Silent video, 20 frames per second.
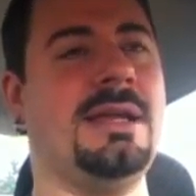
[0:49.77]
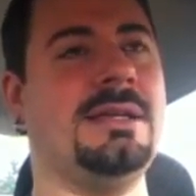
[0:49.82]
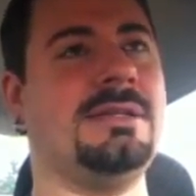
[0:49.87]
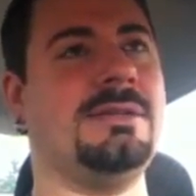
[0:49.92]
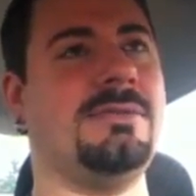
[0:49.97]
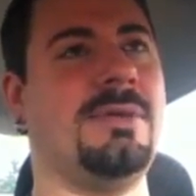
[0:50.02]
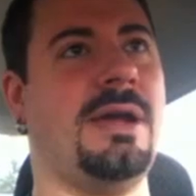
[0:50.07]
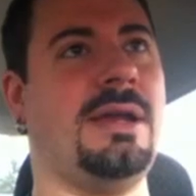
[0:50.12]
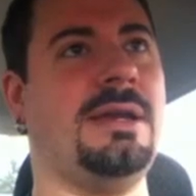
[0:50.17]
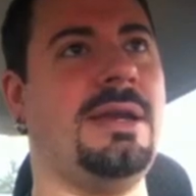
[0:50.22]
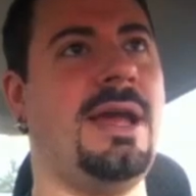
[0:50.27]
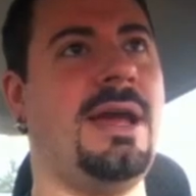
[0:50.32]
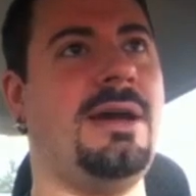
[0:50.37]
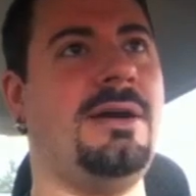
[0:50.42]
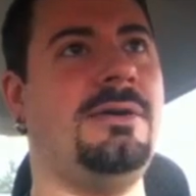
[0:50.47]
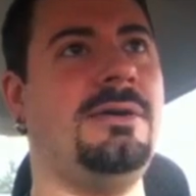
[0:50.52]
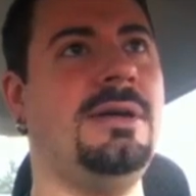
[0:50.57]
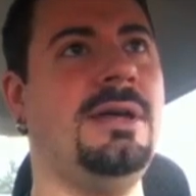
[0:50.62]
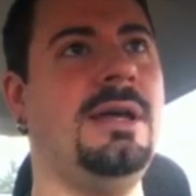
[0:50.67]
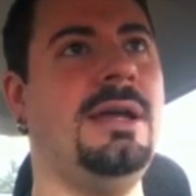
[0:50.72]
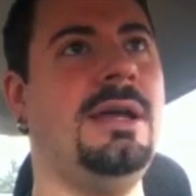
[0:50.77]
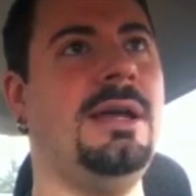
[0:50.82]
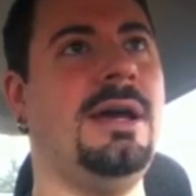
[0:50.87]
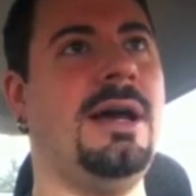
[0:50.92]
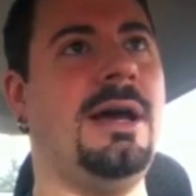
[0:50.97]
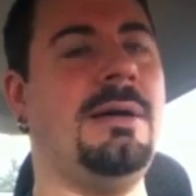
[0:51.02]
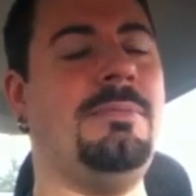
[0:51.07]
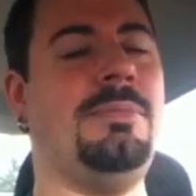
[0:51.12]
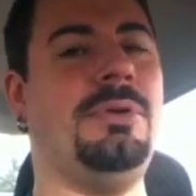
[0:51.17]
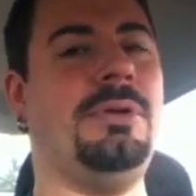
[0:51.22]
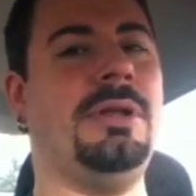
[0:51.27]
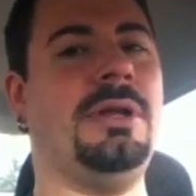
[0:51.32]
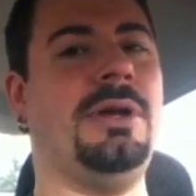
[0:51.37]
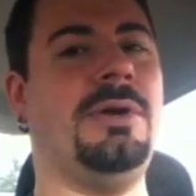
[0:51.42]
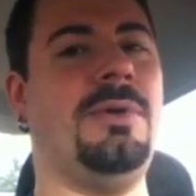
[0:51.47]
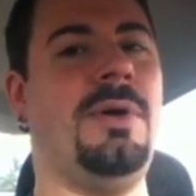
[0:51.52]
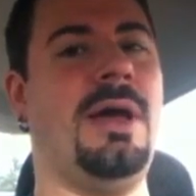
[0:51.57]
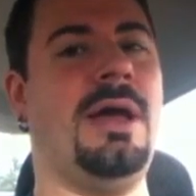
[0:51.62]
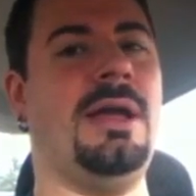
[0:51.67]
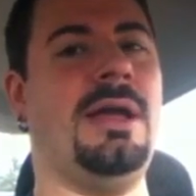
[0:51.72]
As right now, I'm
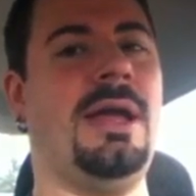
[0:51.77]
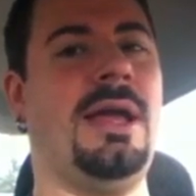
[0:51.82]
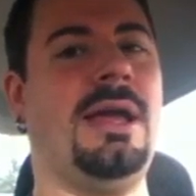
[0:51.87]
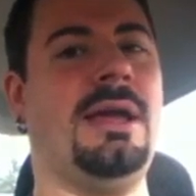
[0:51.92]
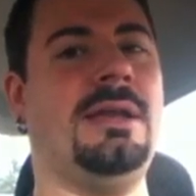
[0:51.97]
pulling away,